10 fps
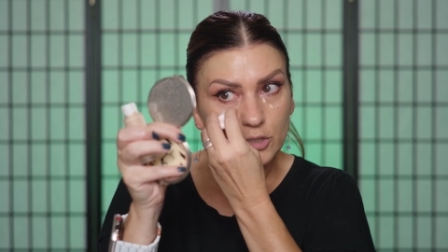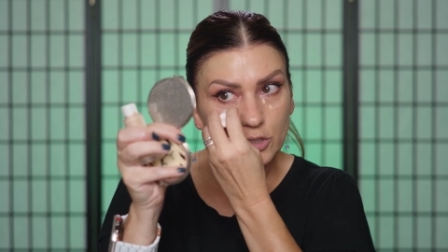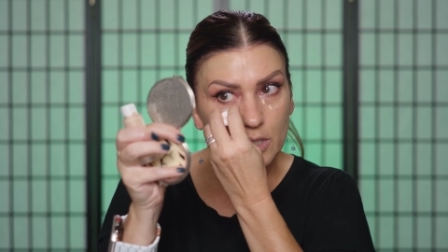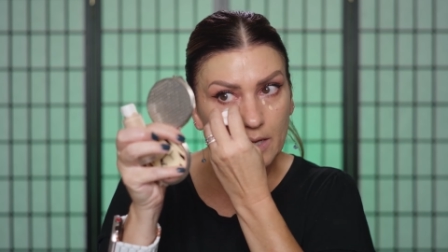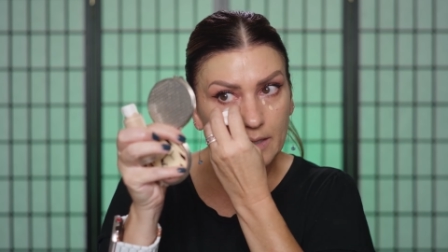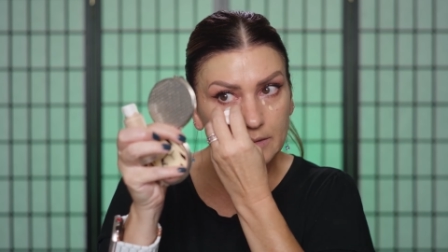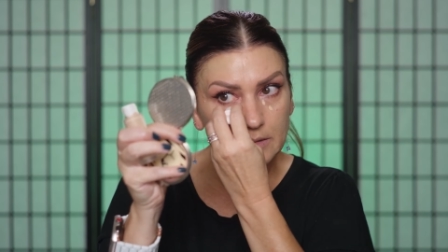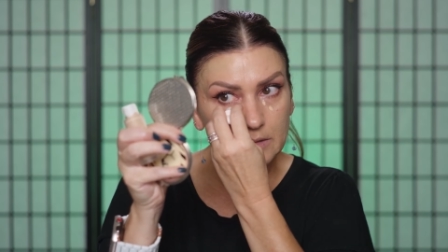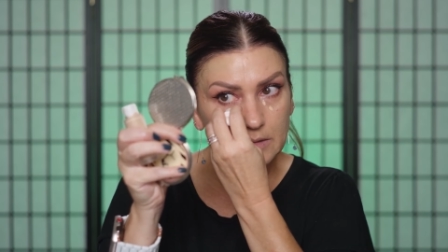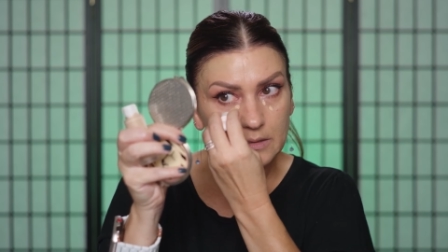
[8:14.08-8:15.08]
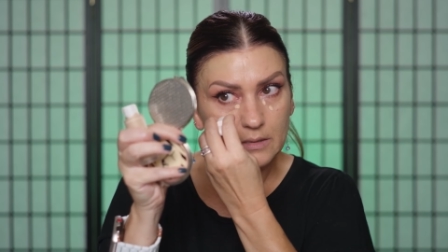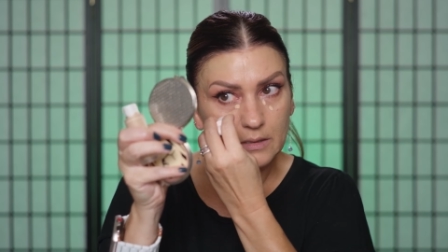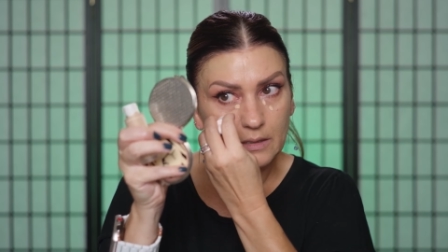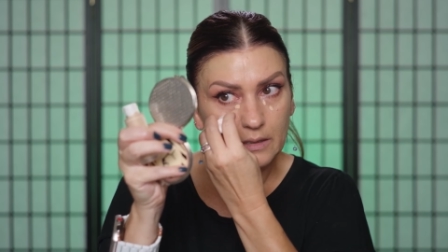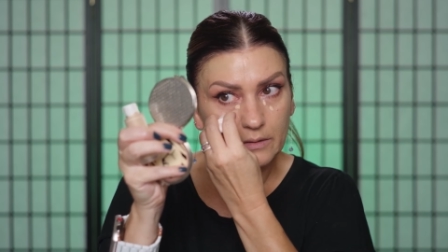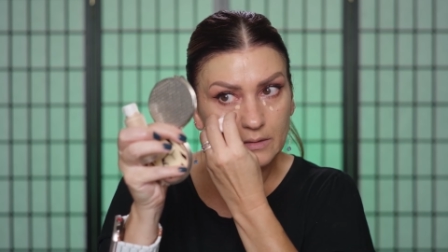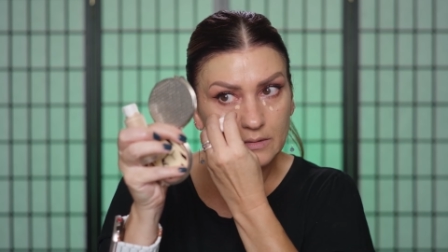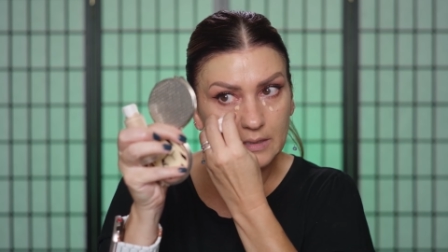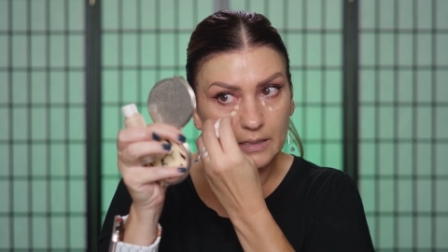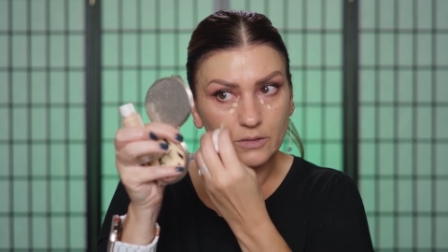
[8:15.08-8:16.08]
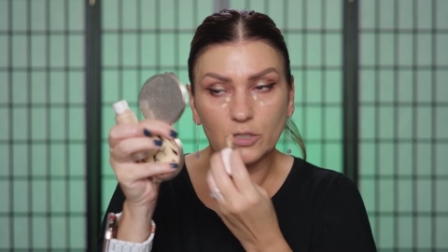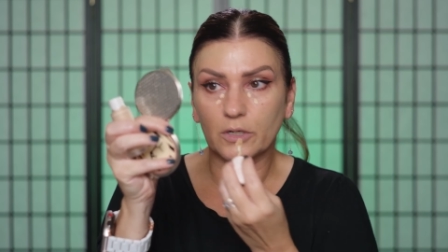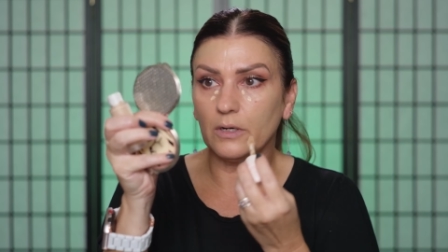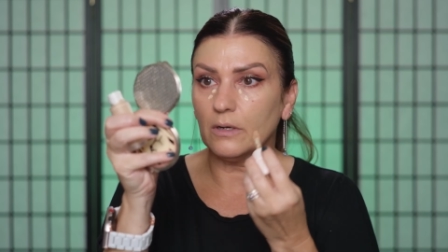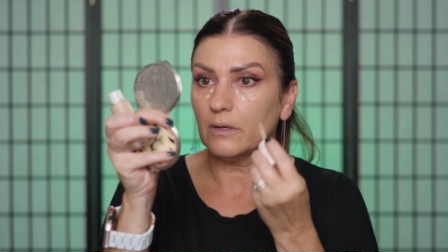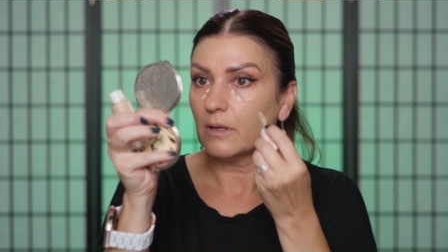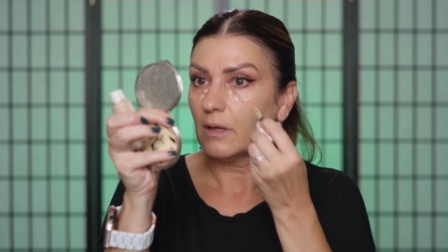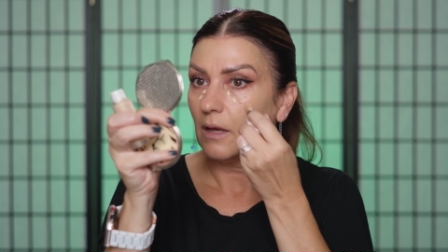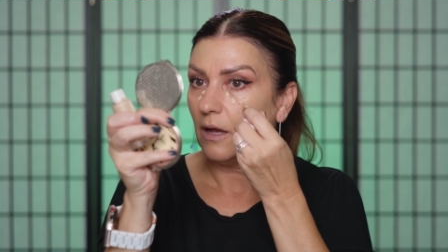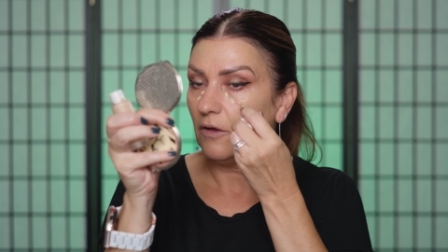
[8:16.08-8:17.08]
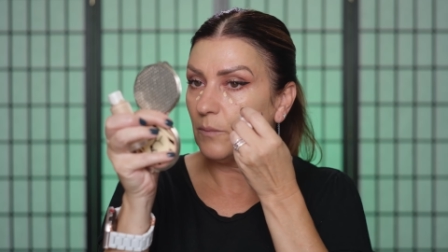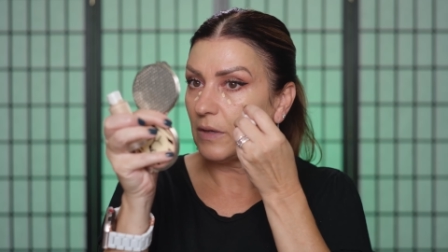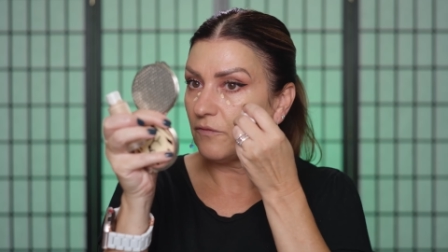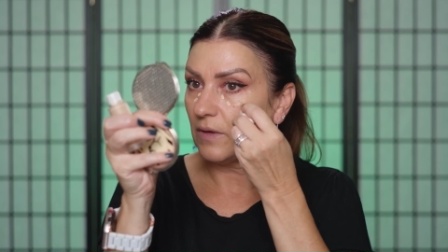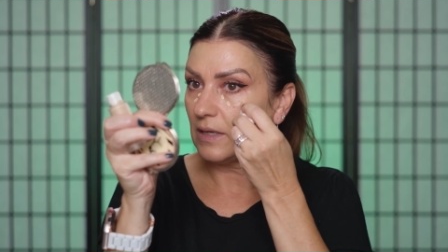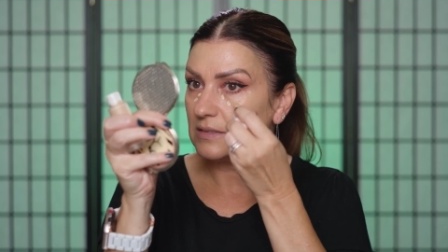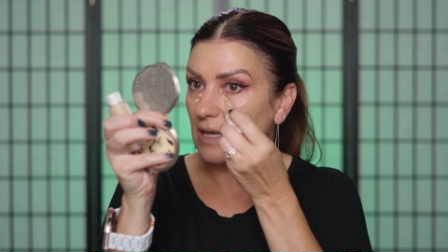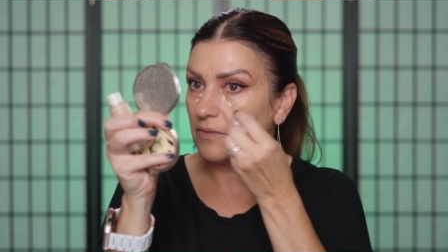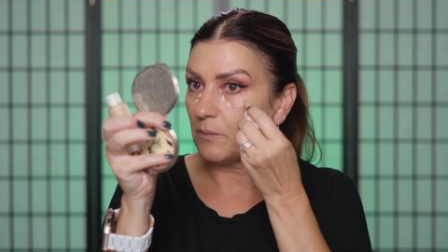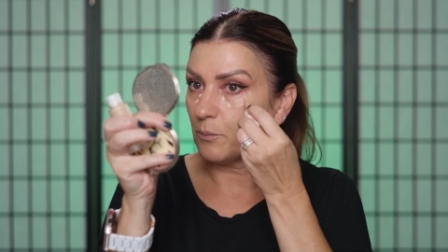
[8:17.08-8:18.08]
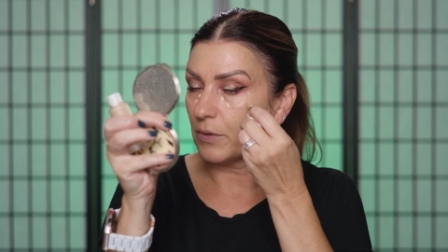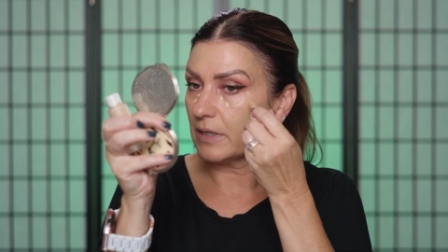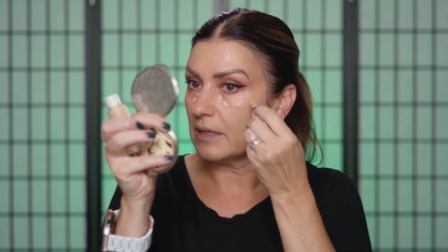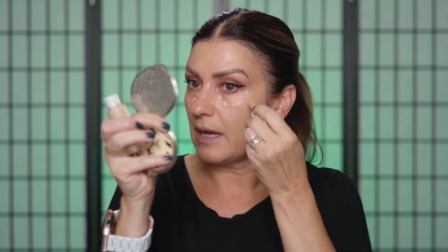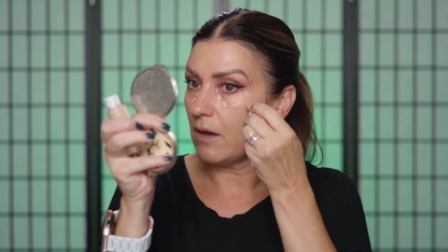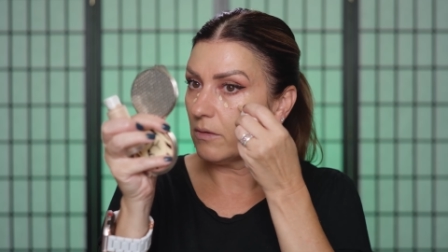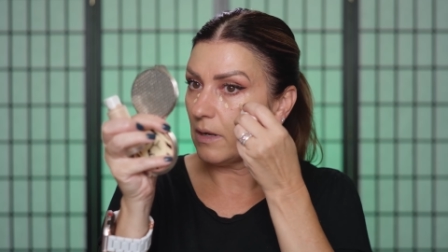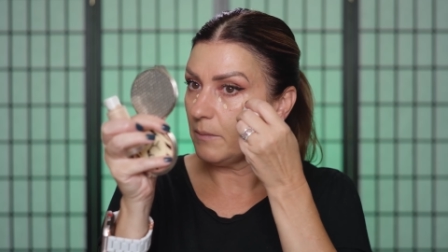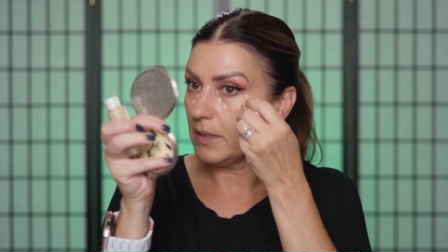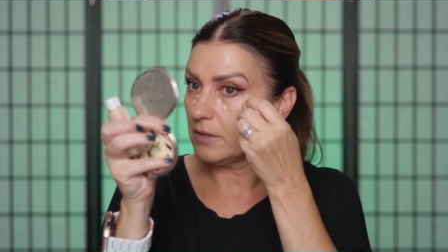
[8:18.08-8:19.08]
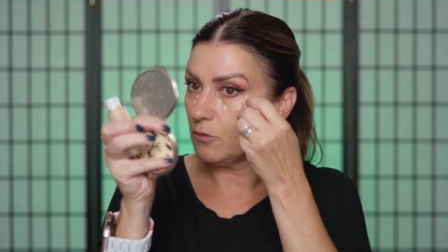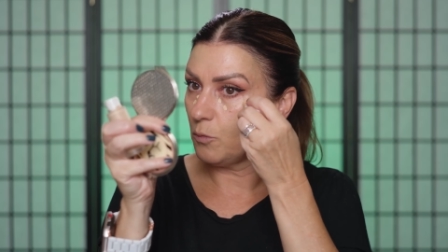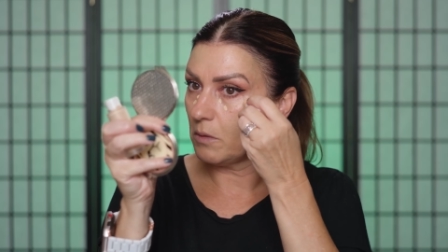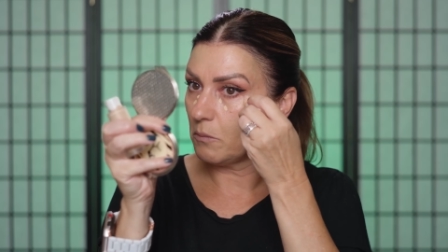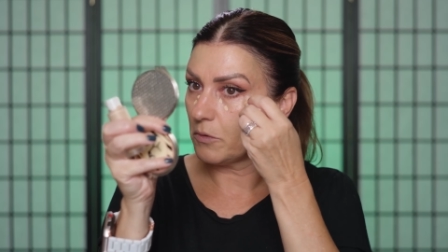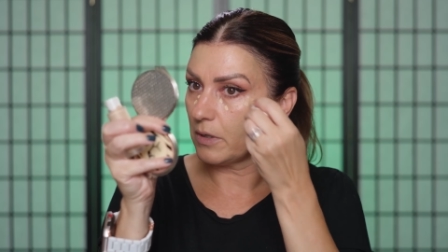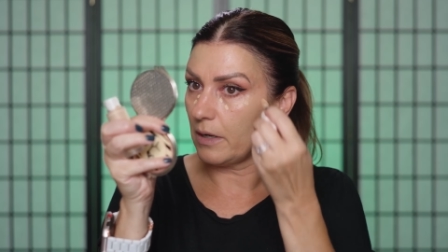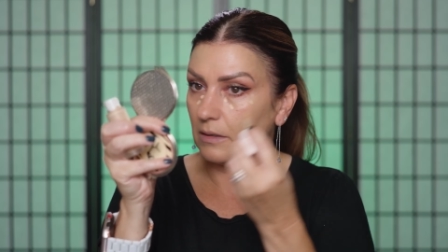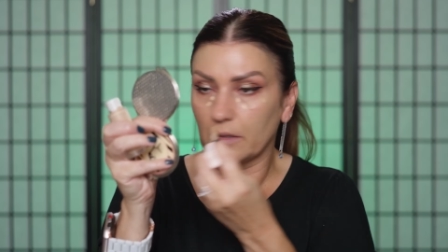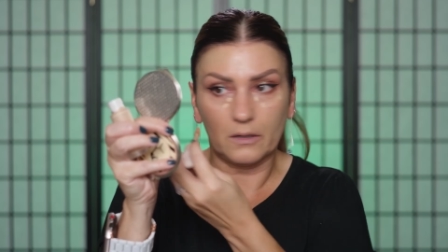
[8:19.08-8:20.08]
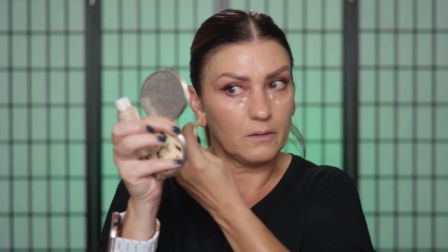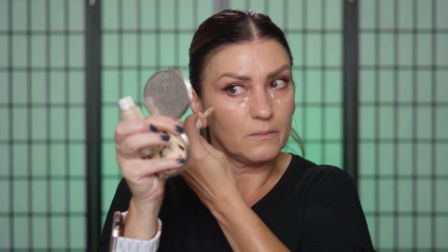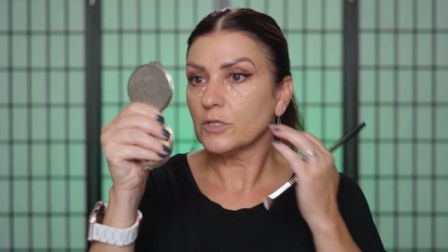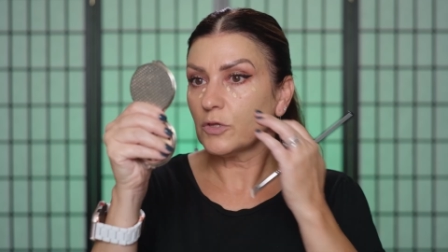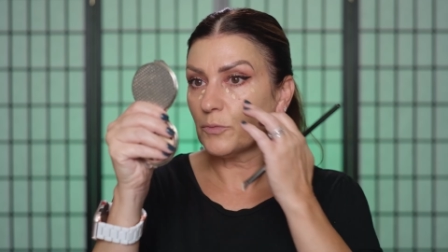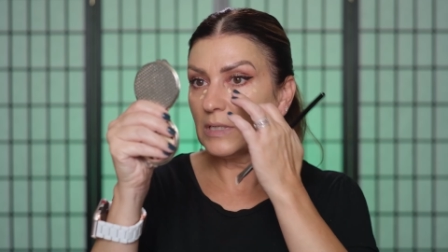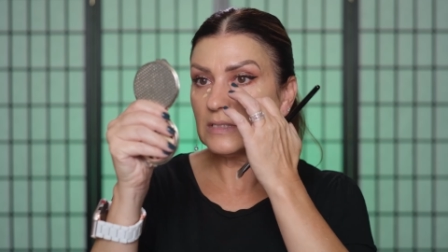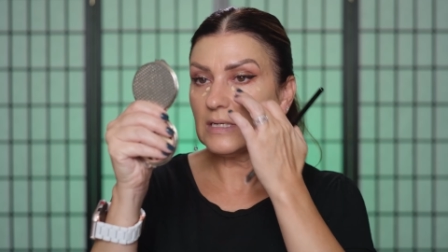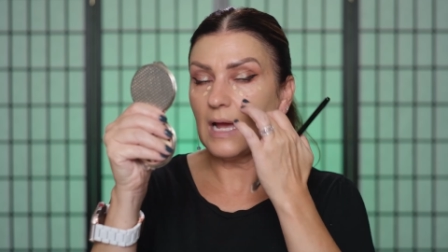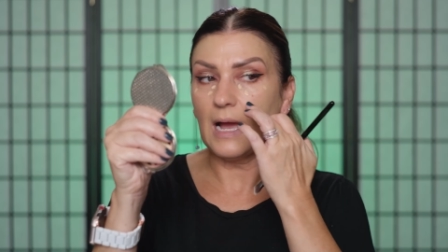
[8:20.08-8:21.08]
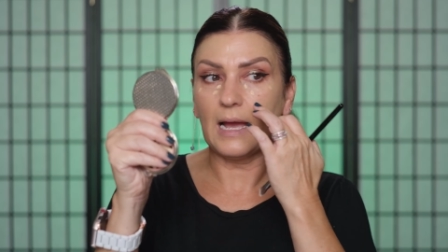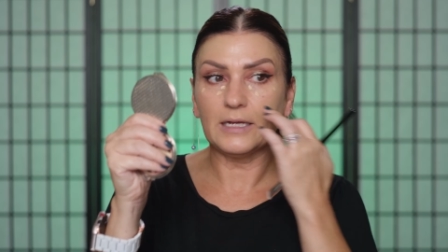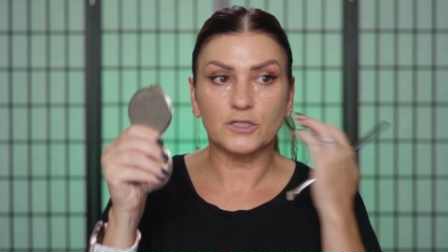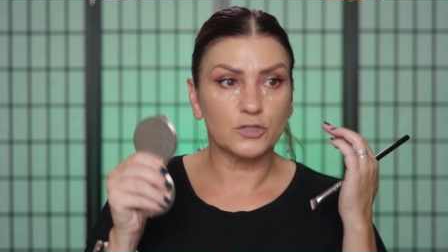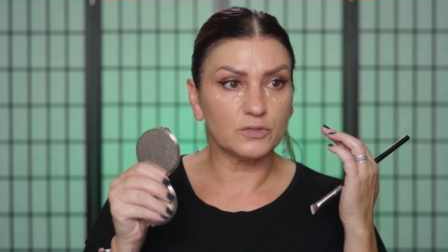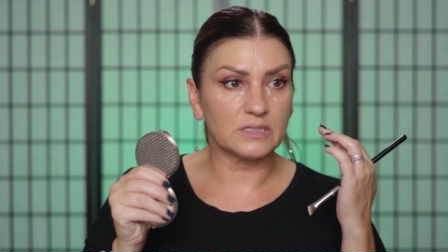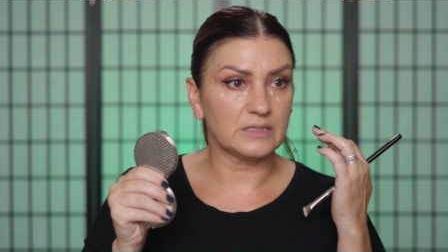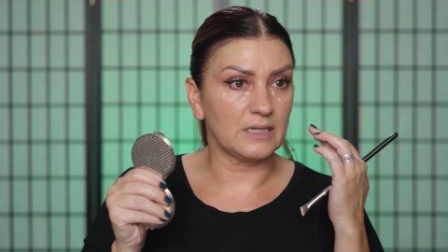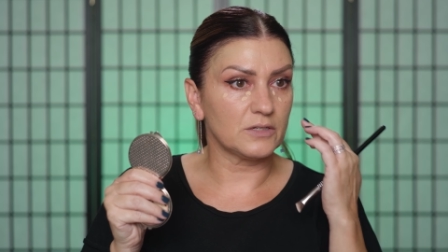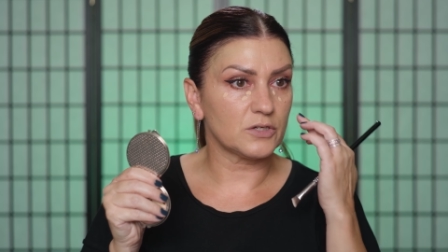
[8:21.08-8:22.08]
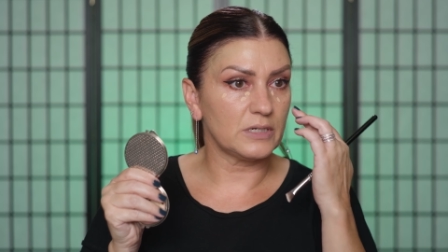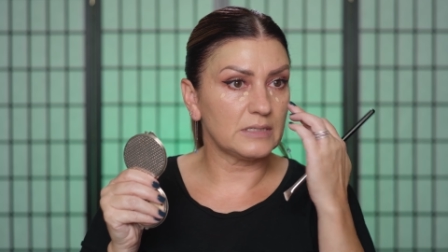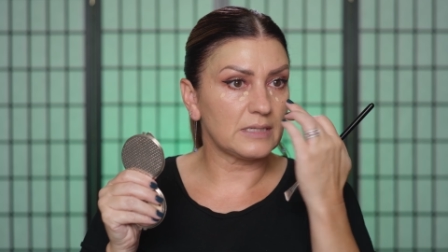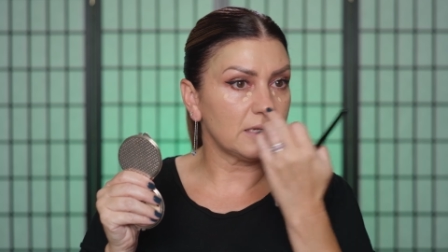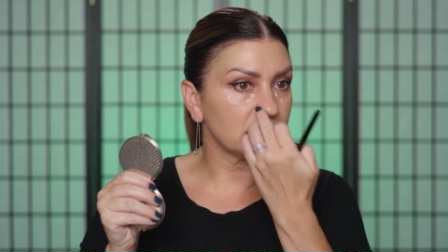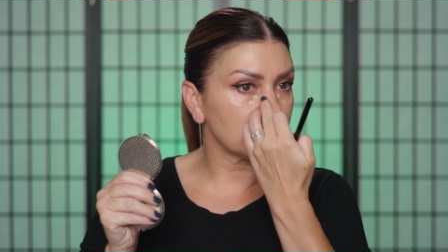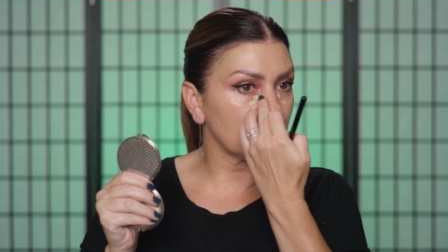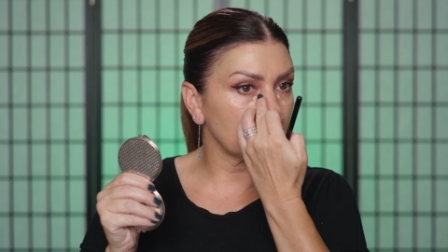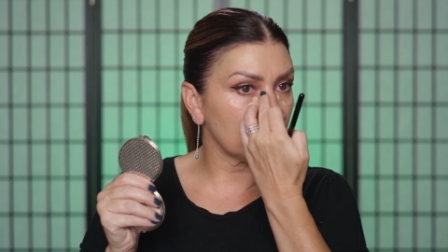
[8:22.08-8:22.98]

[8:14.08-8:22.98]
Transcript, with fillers: just in the center of my face and then bring it out. I might do one more dot here. So the reason I choose the center is that's